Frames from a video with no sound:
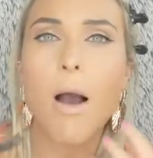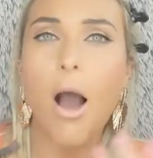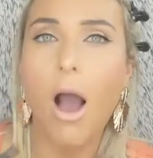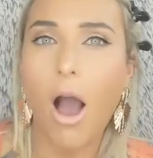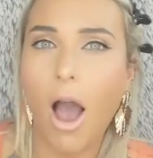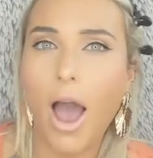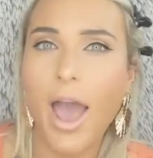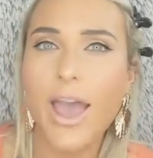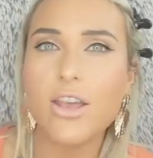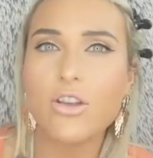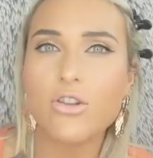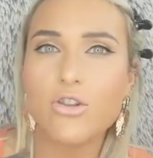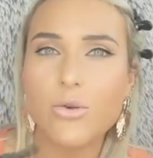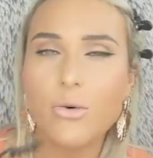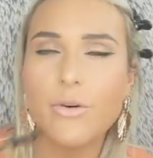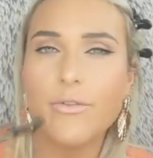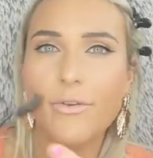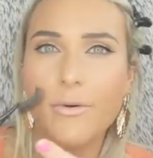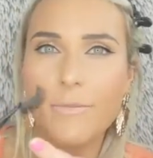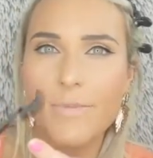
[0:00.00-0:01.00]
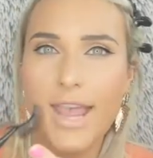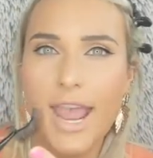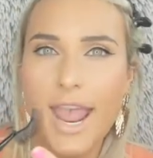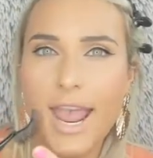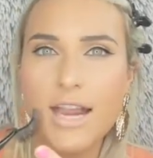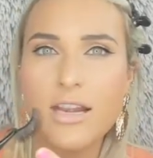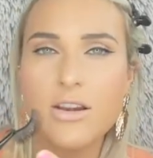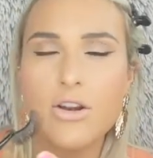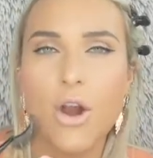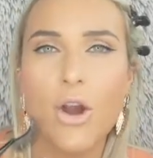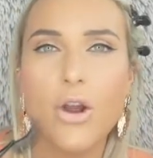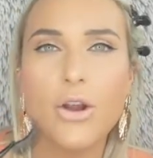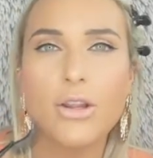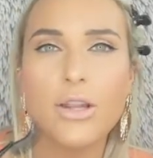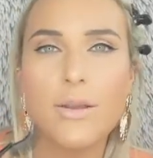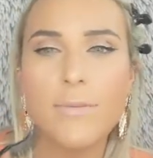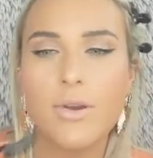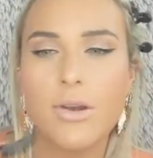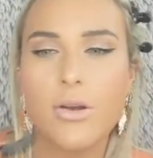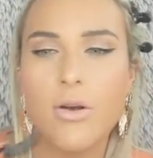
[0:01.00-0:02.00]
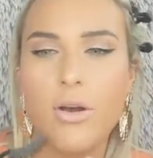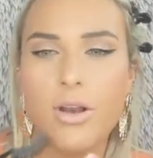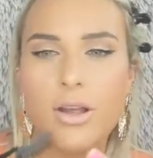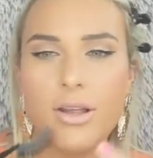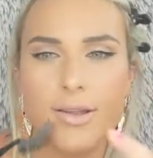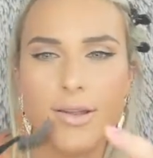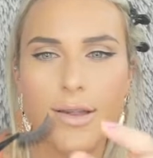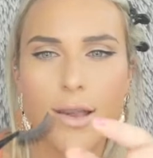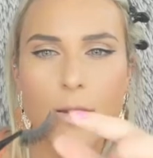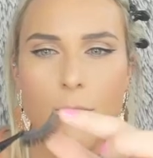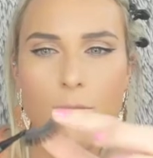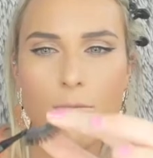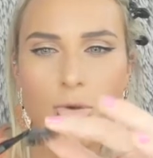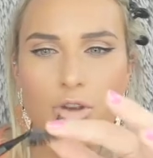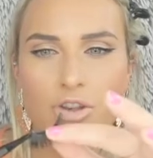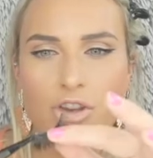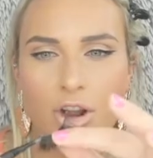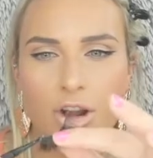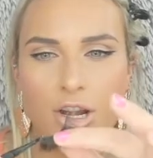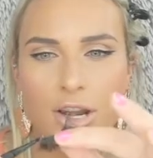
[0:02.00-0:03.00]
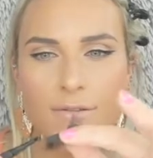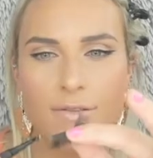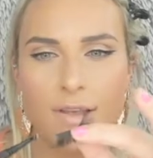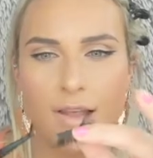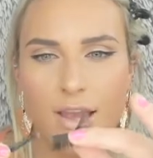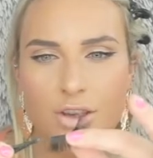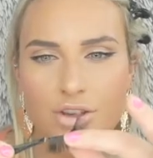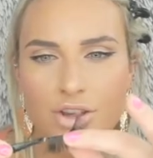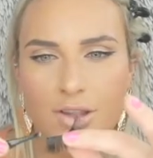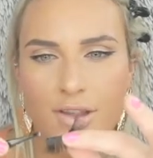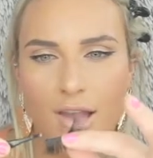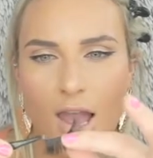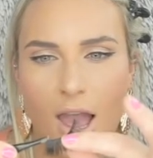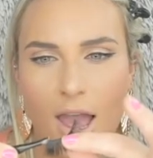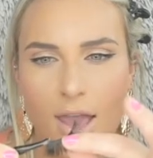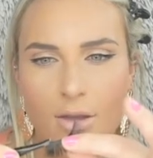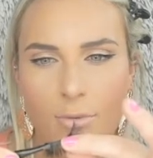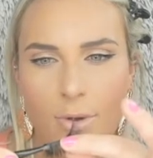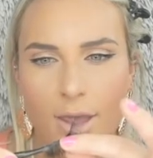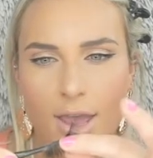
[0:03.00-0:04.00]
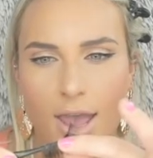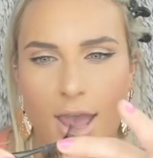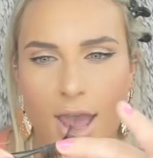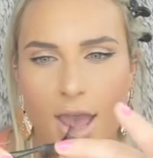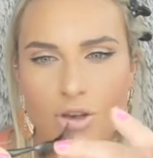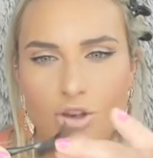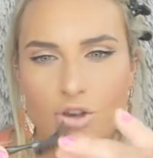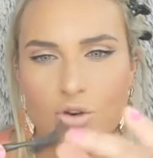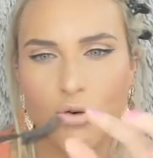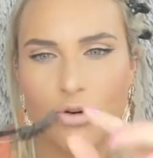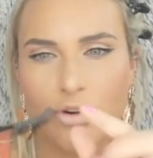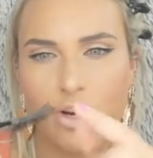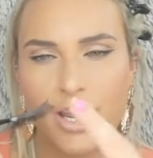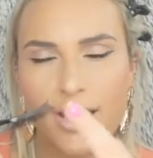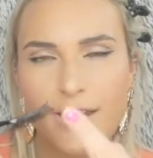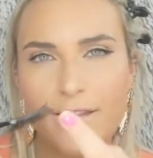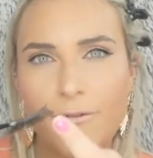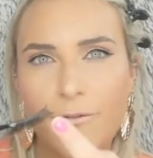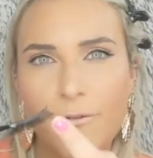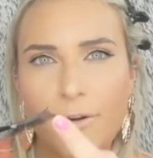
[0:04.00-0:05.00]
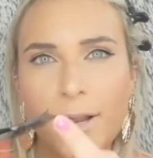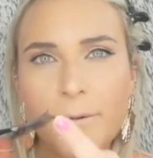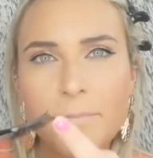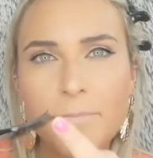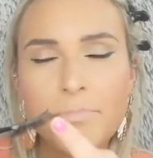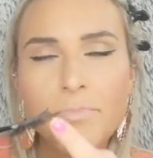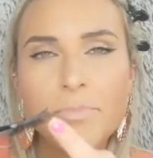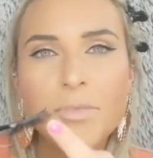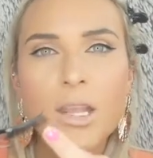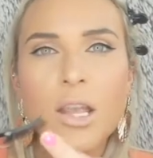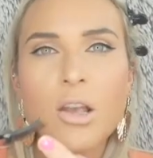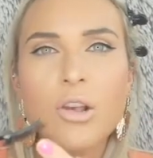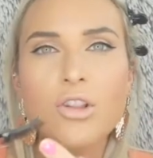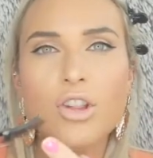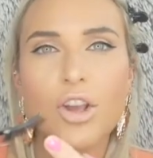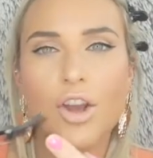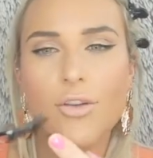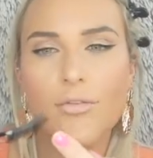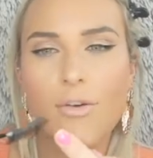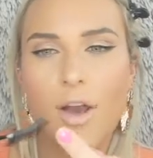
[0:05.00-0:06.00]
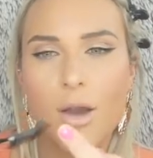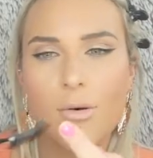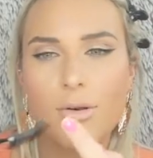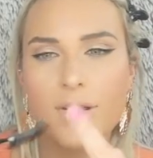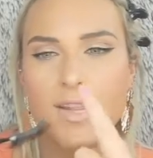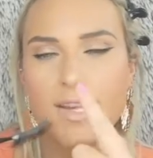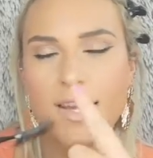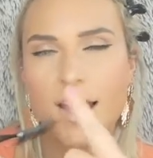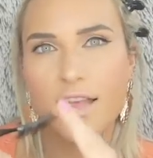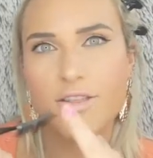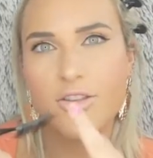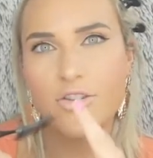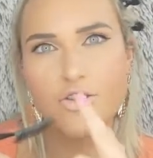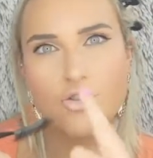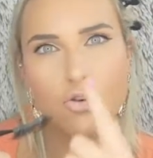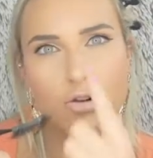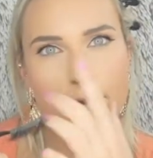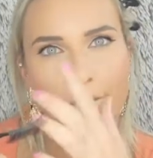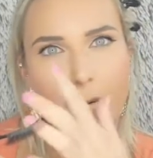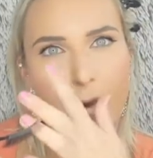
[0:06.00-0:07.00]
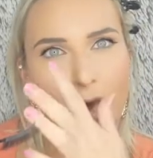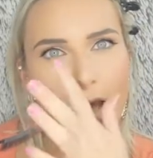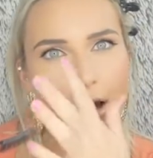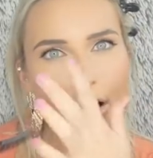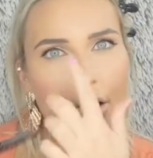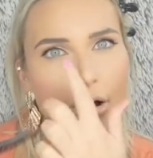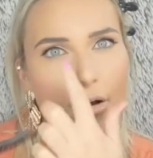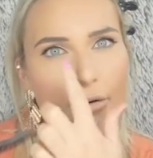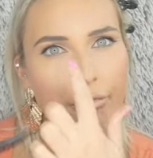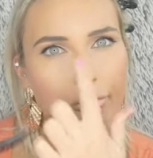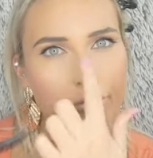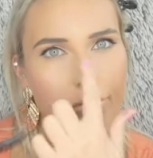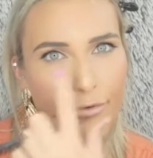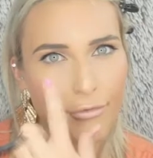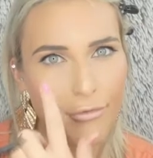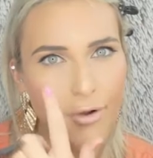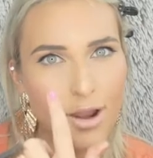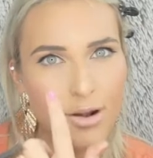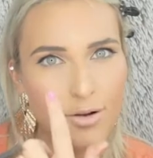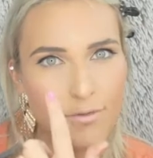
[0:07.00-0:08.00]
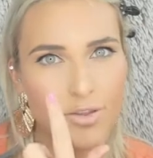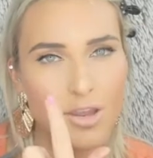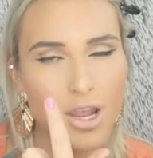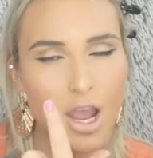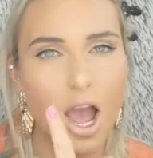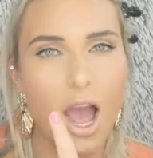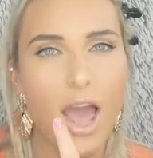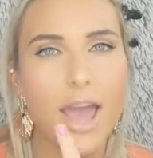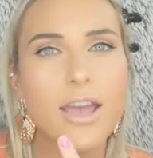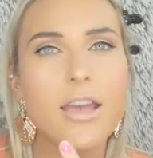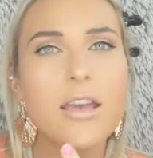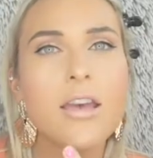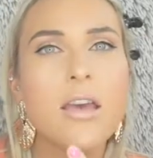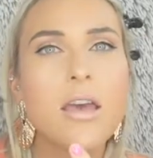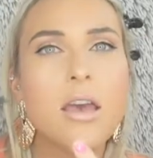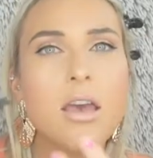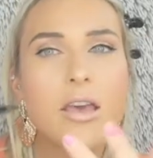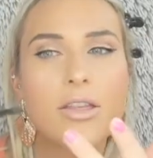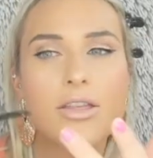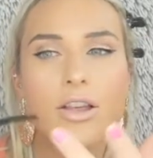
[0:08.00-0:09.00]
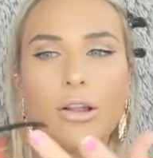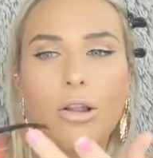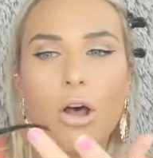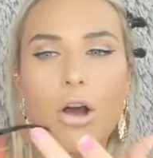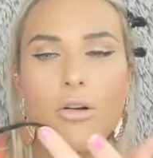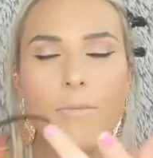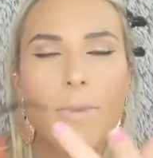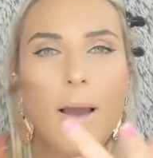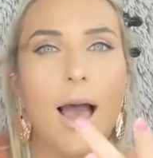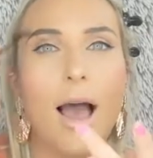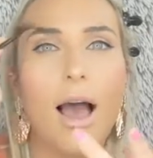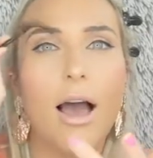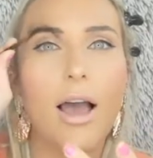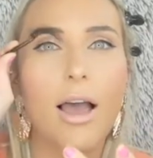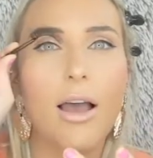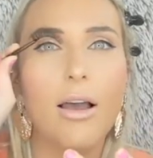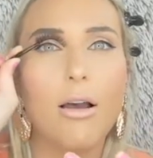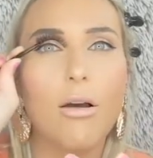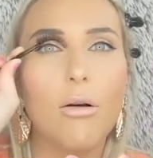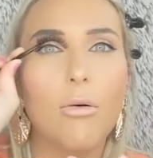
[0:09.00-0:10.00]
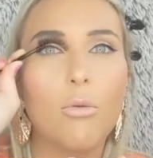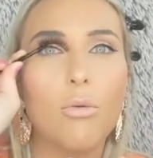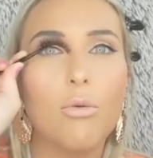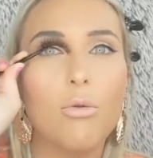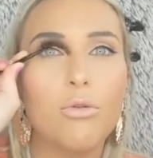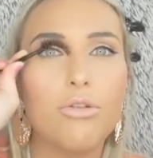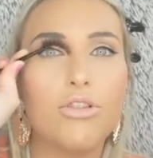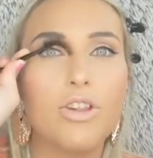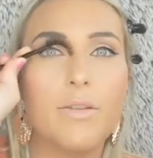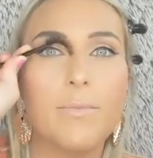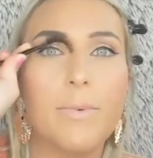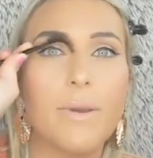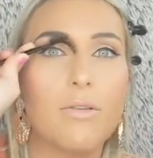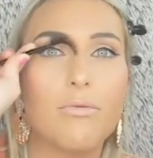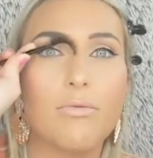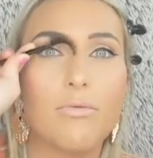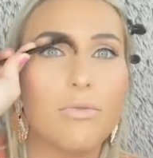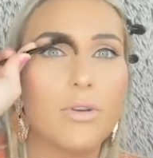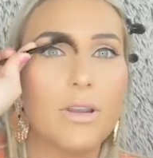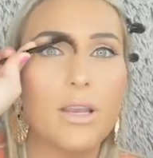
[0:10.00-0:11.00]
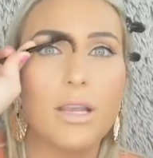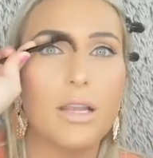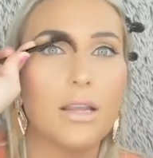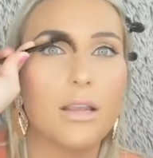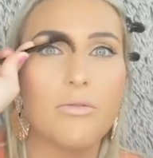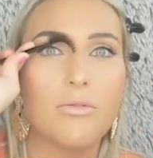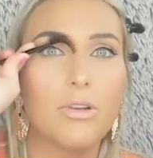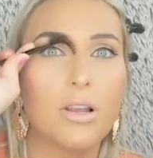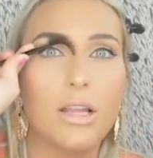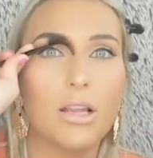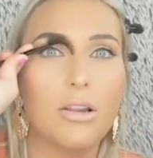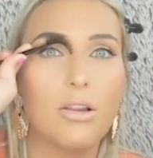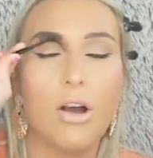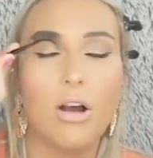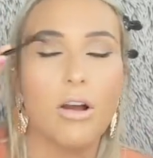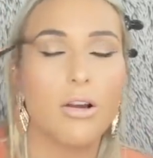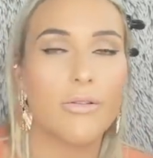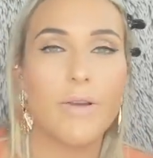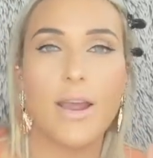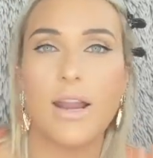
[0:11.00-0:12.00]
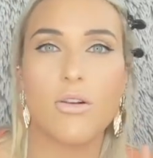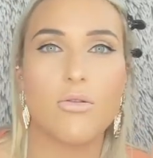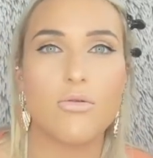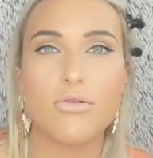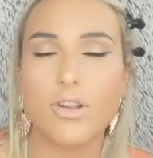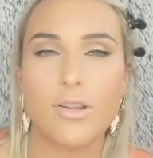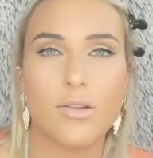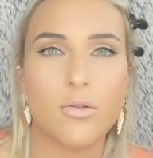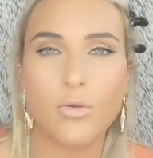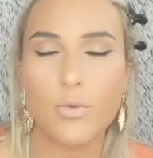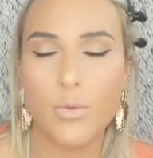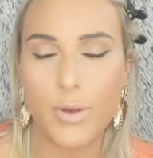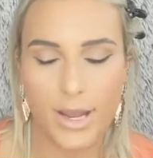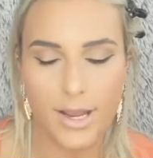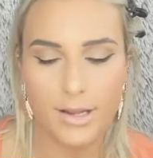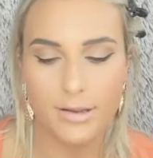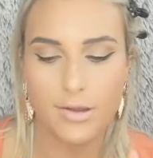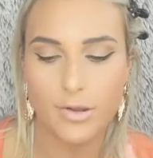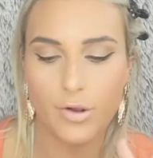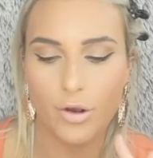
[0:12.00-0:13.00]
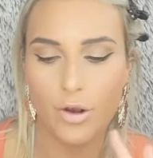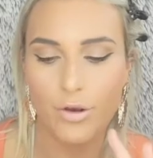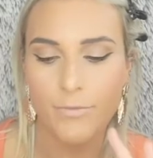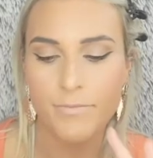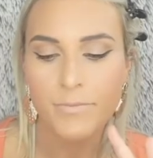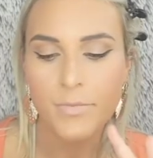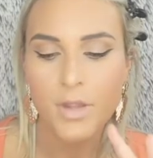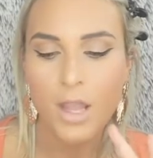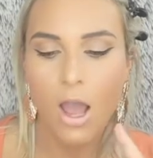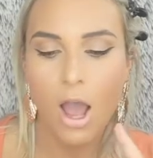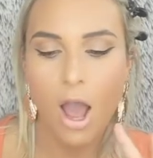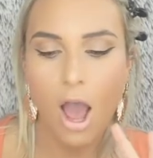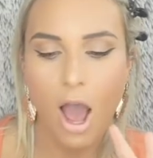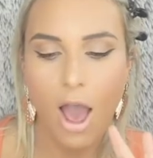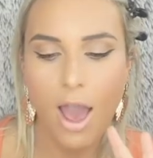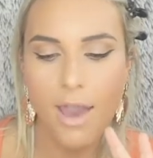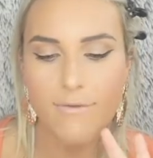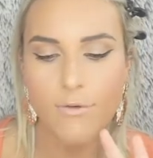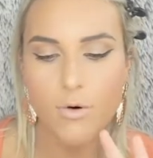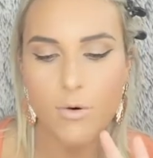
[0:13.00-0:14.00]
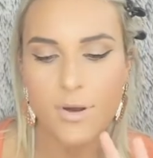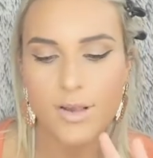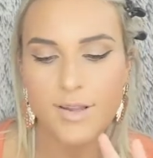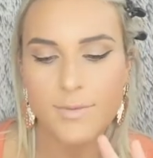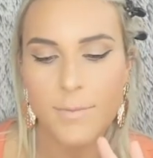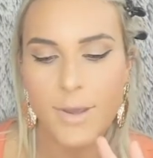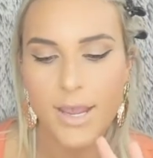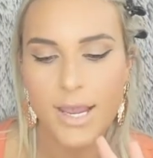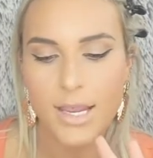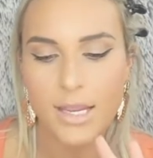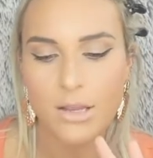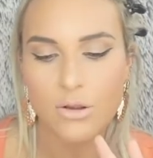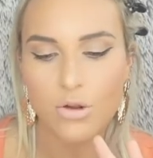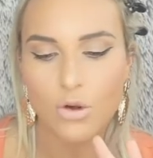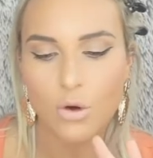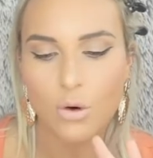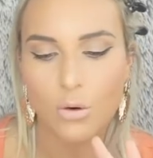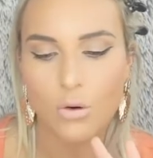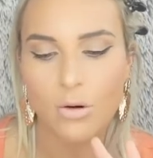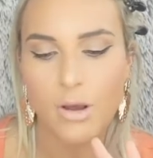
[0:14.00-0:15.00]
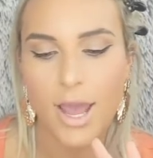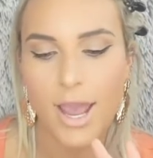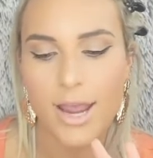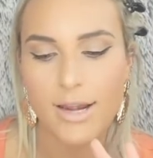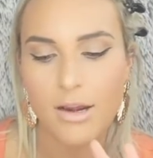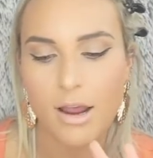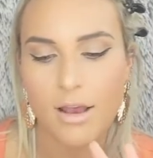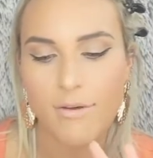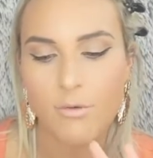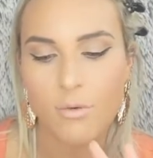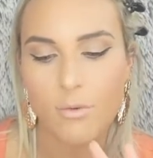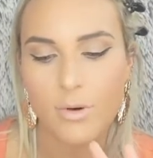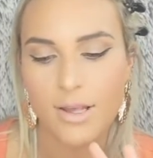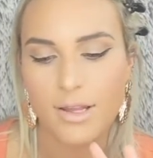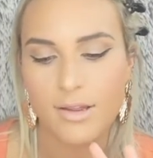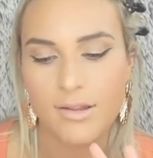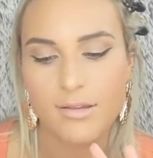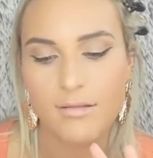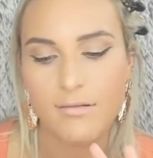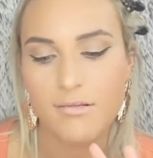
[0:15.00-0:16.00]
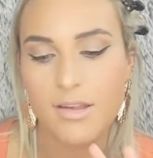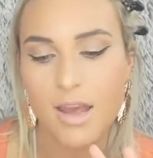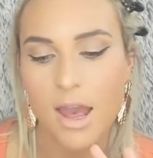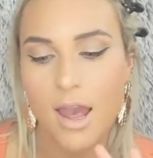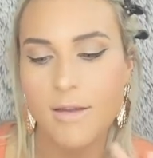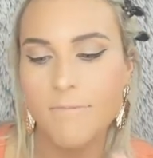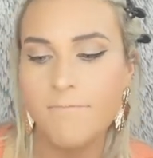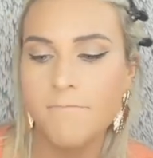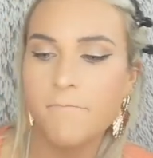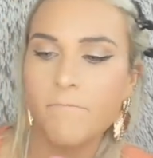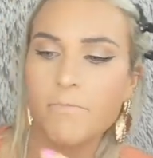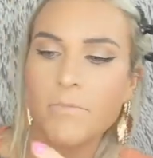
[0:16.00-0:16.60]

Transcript: I do it from the end only because majority of the lashes I wear are shorter in the front. So if I was to cut the shorter part off the front of the eye, the long part will just be really, really long and it would just look weird. So I've always been taught and I've always done